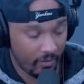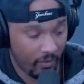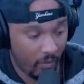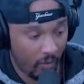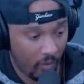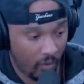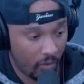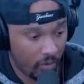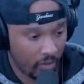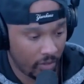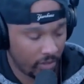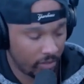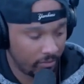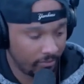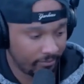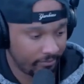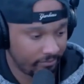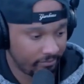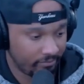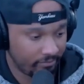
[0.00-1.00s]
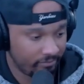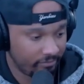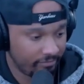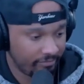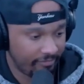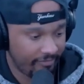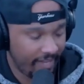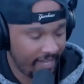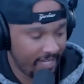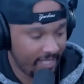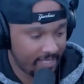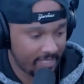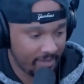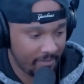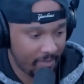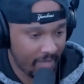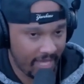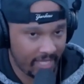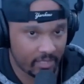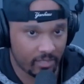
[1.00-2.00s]
or
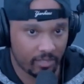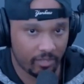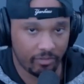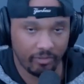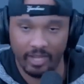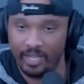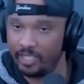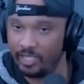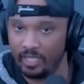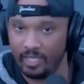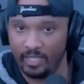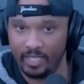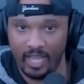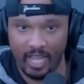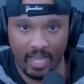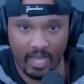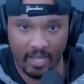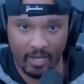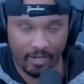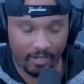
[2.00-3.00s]
fantasy-based creation that they had.